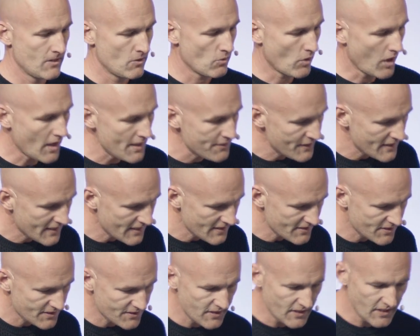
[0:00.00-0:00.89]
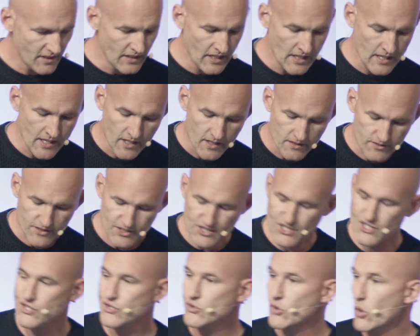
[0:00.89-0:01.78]
Well, I think it's the
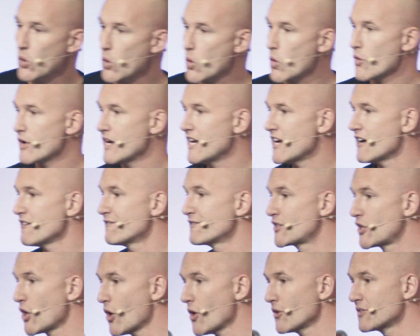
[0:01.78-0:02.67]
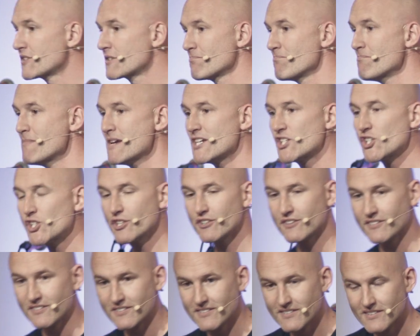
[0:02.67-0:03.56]
story of God's
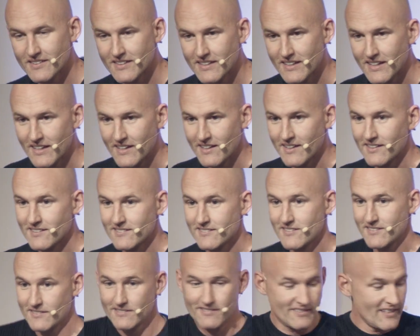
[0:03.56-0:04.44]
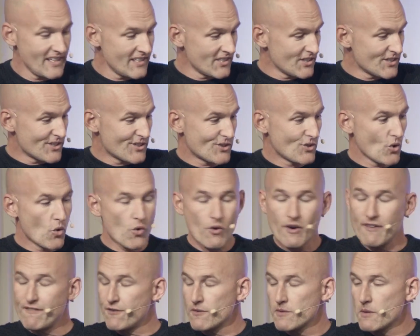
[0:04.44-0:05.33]
mission that this
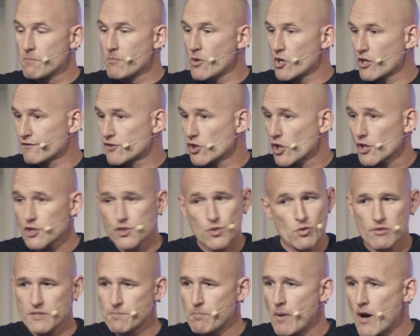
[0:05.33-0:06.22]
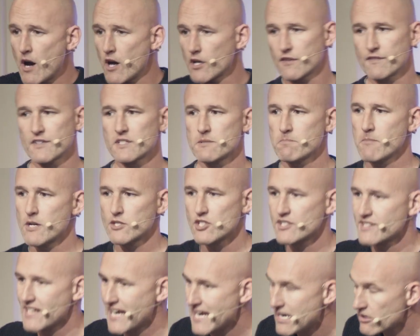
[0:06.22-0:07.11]
story from the book of Joshua is part of as much
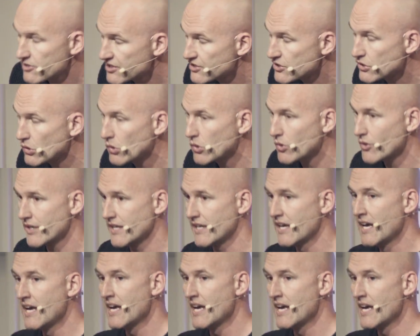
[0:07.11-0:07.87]
as our story